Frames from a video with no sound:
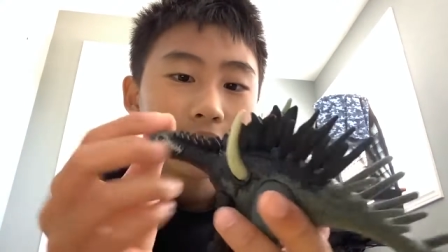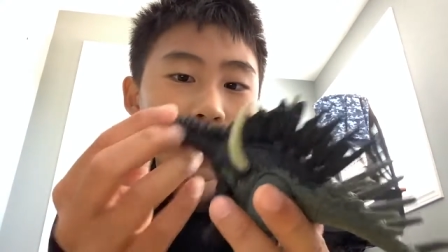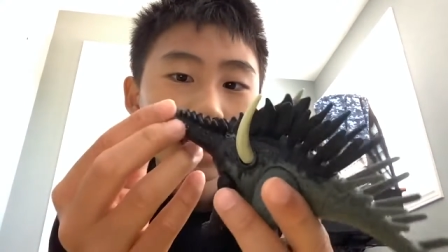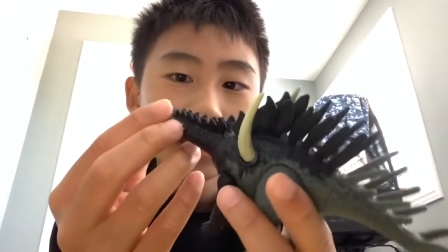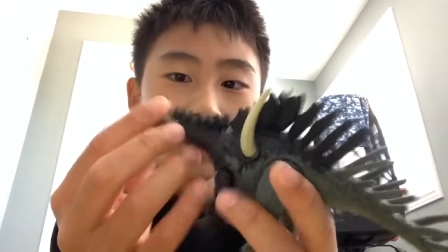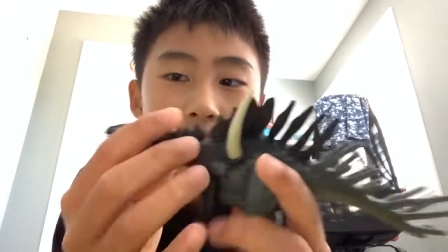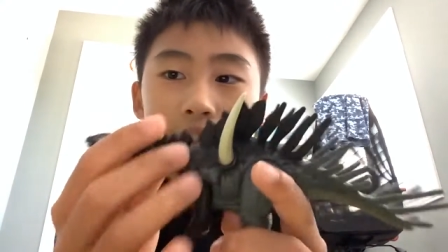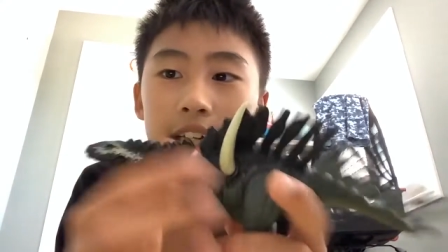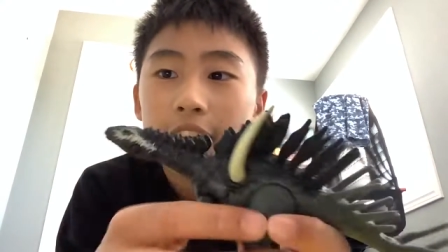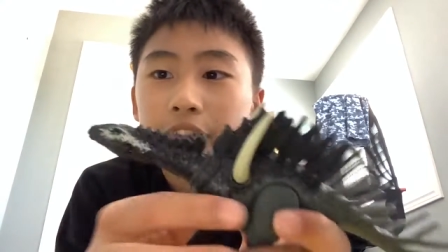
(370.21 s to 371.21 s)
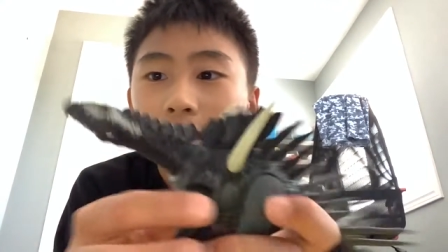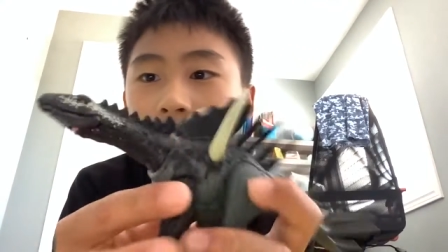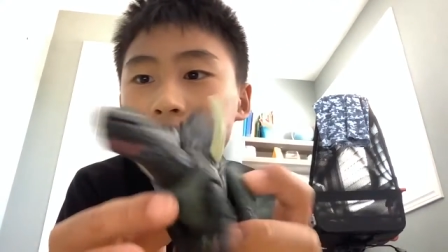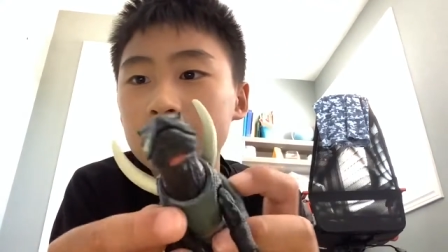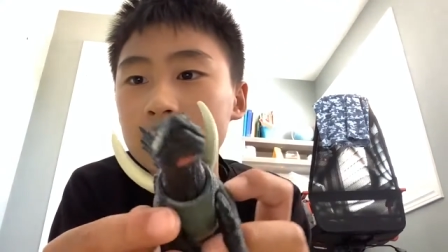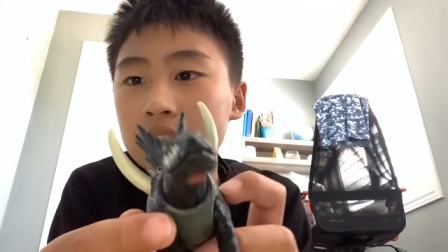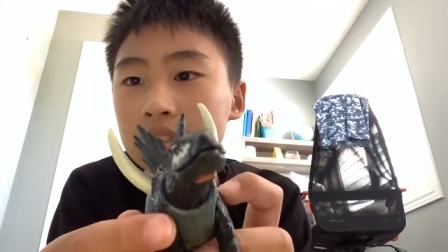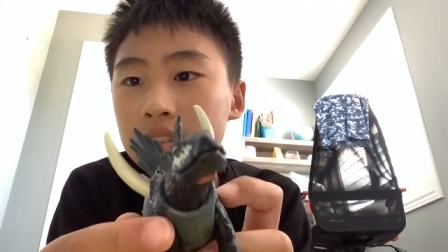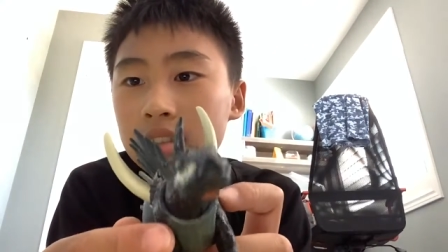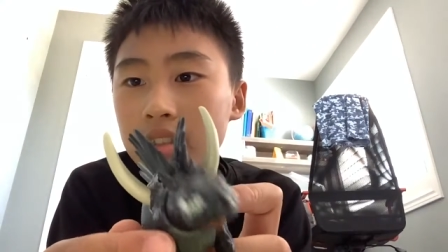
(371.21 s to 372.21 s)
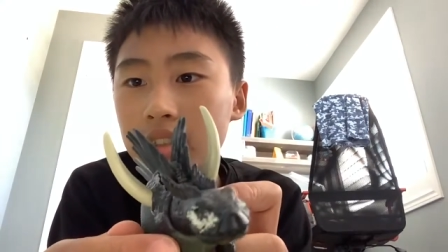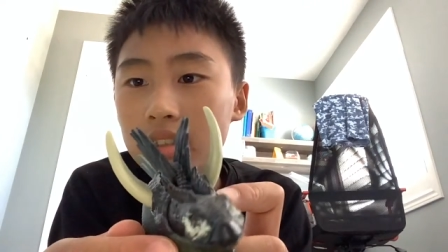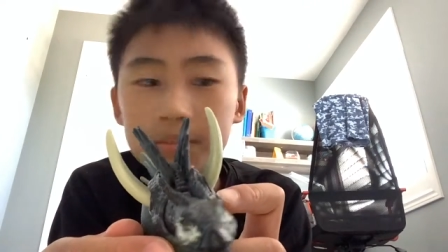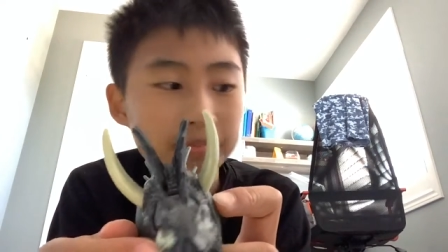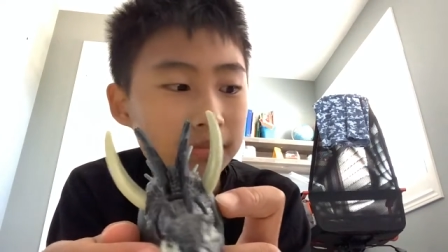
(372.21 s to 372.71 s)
And there you have it. Um,